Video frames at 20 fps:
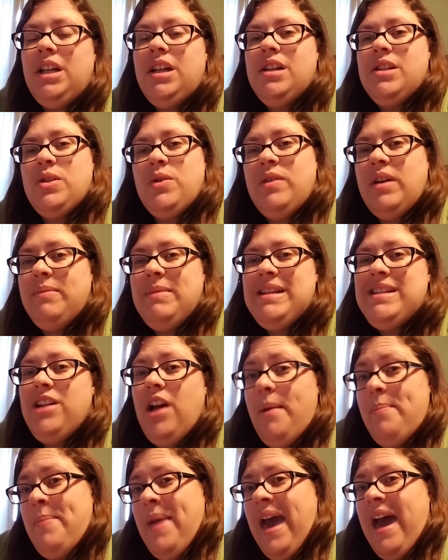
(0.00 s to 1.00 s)
So, it's
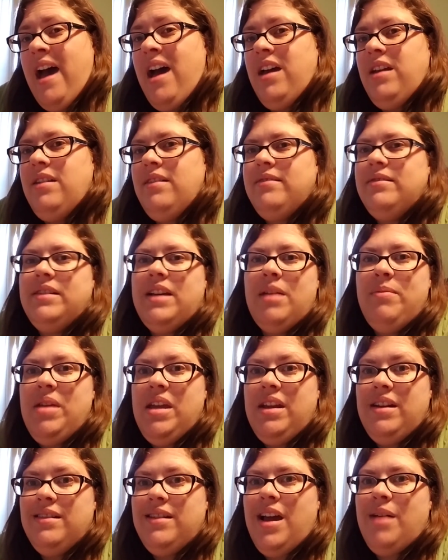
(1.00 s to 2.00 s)
not bad.
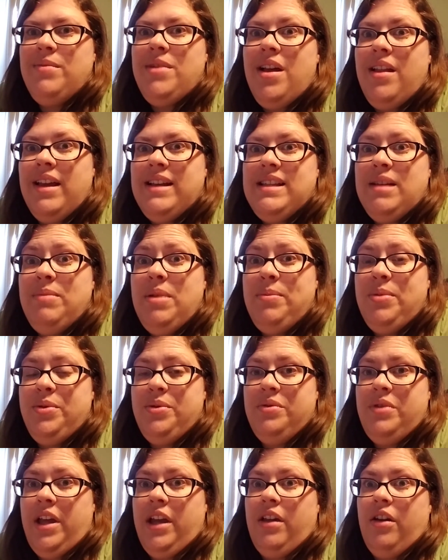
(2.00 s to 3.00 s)
I'm not like some people
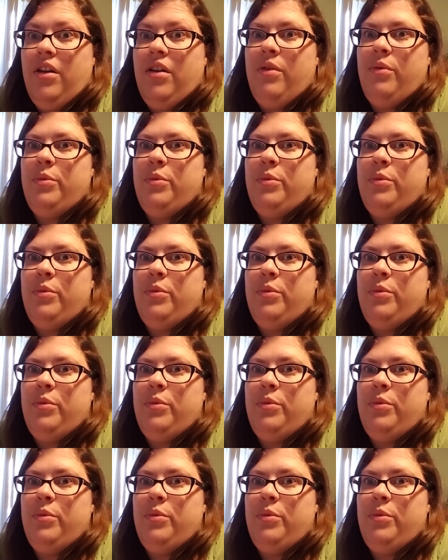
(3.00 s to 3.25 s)
who like